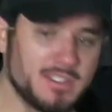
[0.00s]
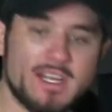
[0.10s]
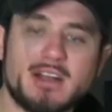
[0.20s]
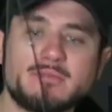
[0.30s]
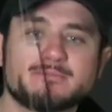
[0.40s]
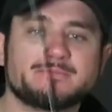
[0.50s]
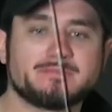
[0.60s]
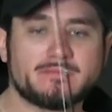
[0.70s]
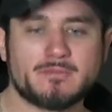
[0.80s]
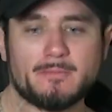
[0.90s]
setup.
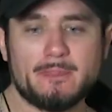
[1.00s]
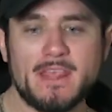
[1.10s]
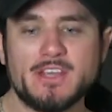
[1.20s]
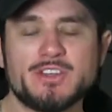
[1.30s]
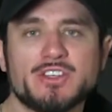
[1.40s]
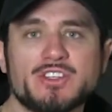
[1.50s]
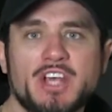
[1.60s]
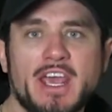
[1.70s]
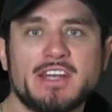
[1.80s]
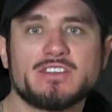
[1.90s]
You just
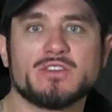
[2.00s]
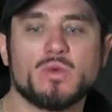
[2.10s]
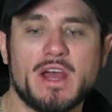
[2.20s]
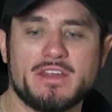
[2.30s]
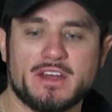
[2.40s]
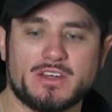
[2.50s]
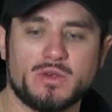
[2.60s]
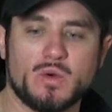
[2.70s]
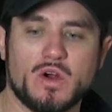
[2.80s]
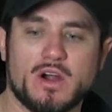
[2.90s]
change the way that
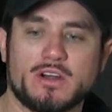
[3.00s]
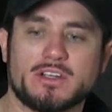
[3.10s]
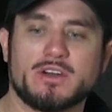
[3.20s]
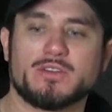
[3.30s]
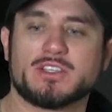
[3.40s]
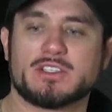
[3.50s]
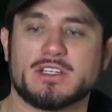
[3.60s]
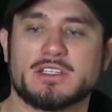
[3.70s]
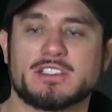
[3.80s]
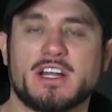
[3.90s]
you are, you know, just
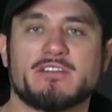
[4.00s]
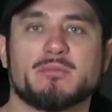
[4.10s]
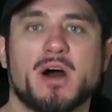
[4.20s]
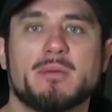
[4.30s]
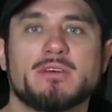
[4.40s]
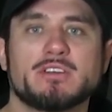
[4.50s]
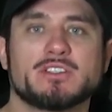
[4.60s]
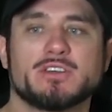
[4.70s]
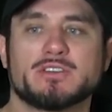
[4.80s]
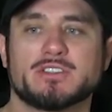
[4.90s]
instead of a bobber,
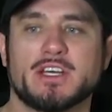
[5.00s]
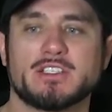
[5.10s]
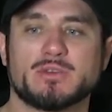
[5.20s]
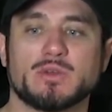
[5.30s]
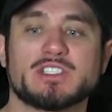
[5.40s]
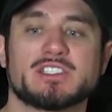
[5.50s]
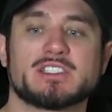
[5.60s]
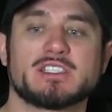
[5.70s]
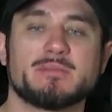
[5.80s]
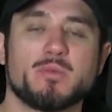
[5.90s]
change to a
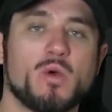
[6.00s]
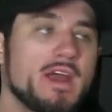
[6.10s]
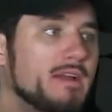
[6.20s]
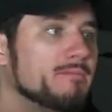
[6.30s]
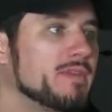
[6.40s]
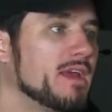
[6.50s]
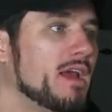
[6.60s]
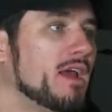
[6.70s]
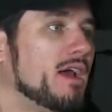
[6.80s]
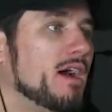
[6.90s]
slip weight.
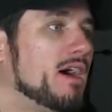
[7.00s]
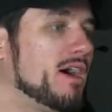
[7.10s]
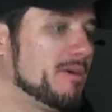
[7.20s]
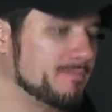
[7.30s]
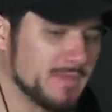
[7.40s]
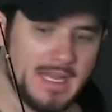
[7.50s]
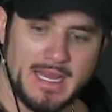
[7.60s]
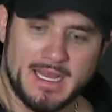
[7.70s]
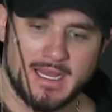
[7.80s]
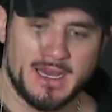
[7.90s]
Um,
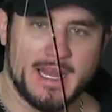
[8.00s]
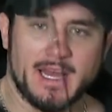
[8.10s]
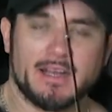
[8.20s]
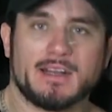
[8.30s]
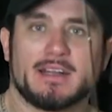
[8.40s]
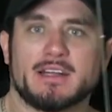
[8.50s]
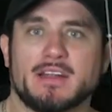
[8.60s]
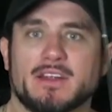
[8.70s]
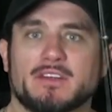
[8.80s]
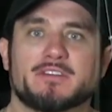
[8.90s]
and
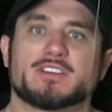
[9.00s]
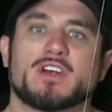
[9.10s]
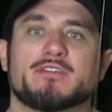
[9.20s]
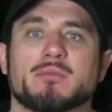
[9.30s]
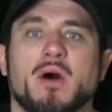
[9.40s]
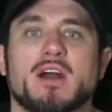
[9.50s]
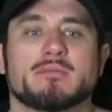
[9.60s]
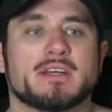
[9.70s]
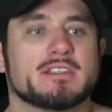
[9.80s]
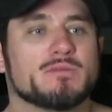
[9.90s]
and then fish off the
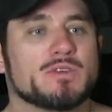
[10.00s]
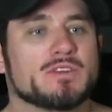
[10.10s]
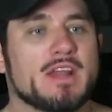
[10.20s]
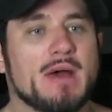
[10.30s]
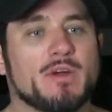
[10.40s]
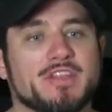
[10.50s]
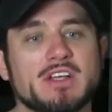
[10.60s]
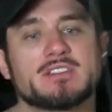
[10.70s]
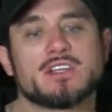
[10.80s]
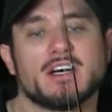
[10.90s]
bottom and that what
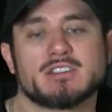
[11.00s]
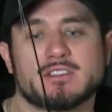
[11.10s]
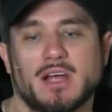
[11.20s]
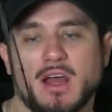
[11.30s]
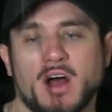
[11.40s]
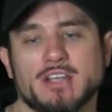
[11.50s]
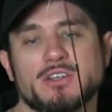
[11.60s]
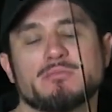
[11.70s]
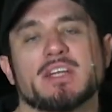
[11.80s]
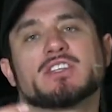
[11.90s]
this does I, I
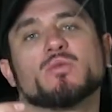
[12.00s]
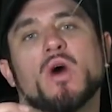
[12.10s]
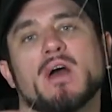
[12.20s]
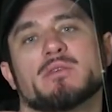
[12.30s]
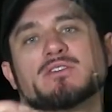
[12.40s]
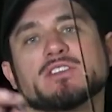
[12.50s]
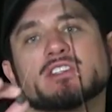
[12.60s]
should mention why we use a